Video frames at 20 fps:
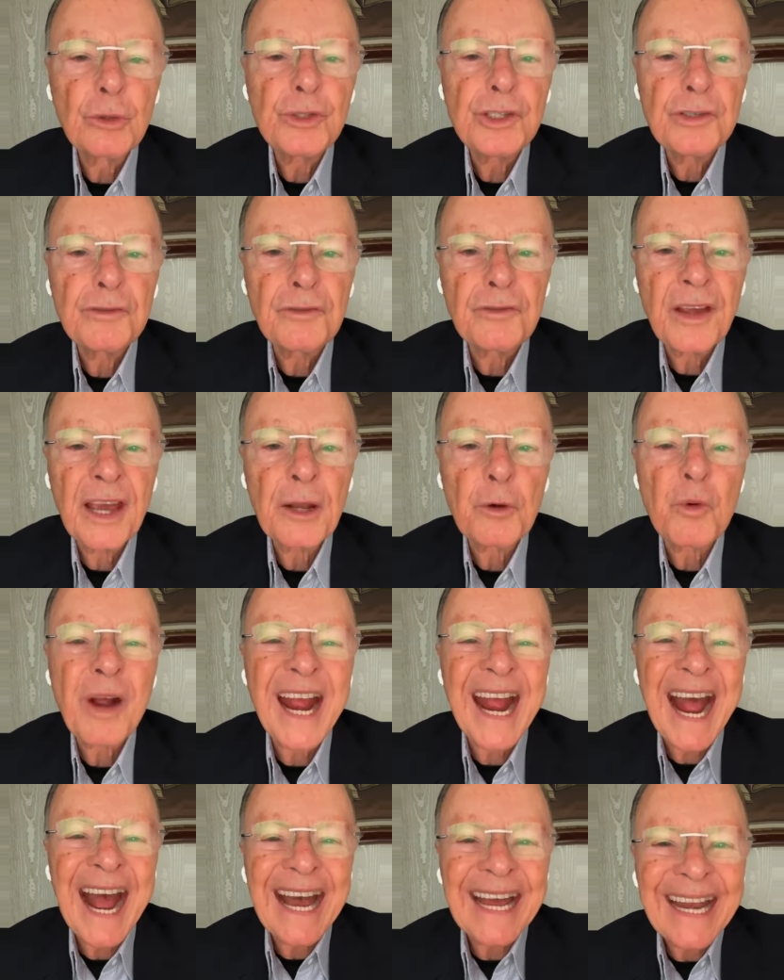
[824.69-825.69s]
didn't
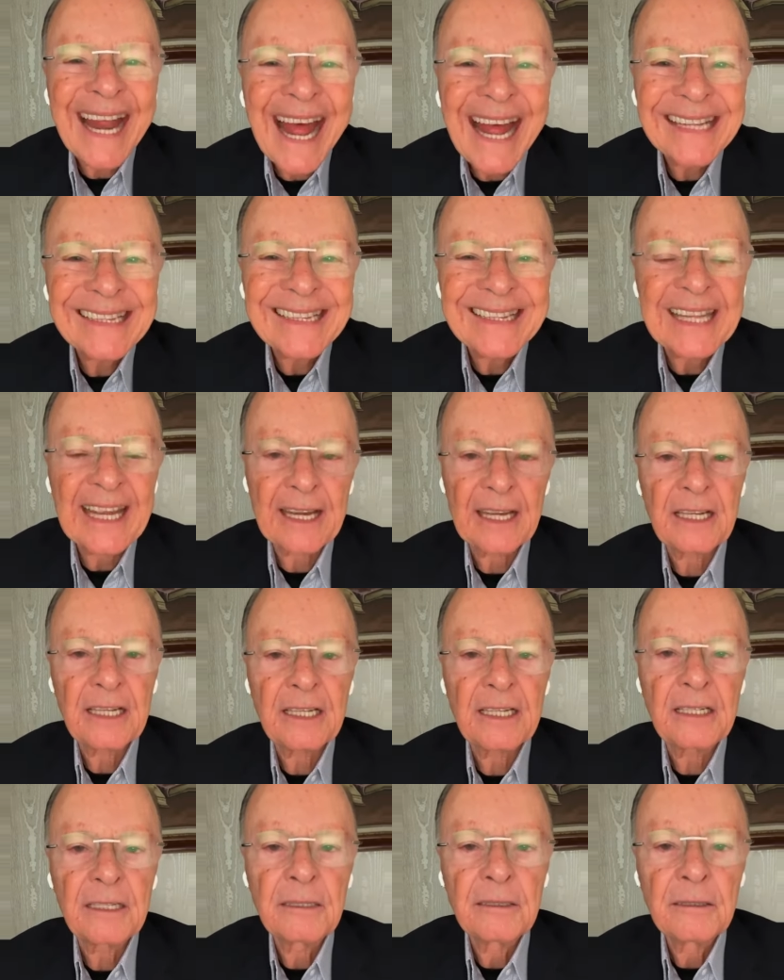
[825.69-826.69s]
have
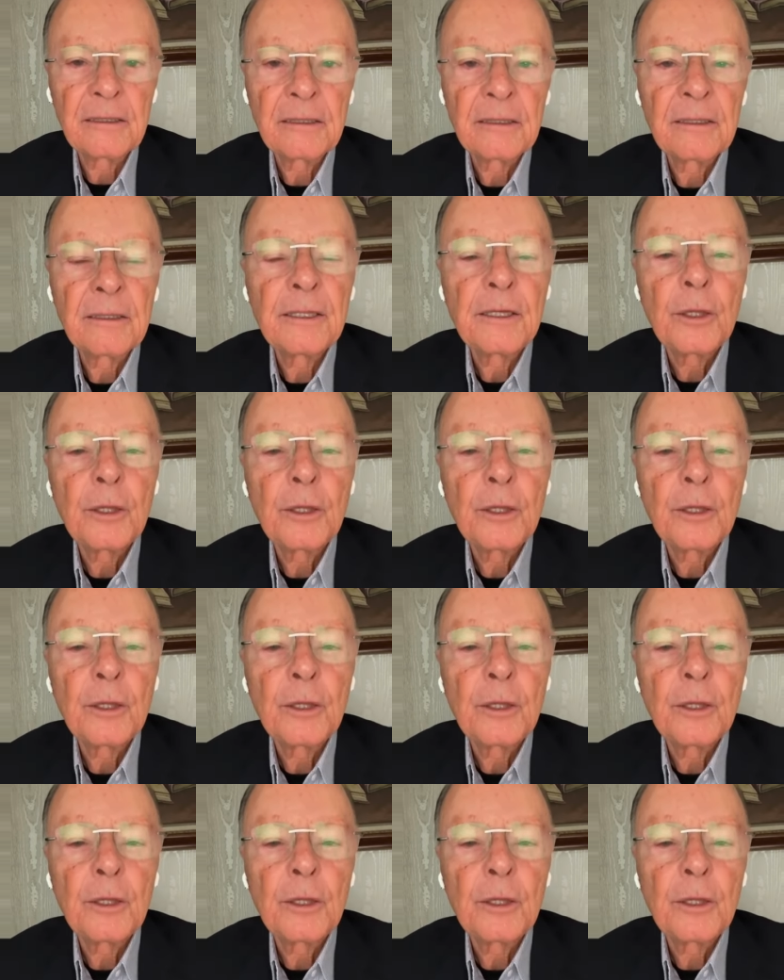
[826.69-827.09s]
character,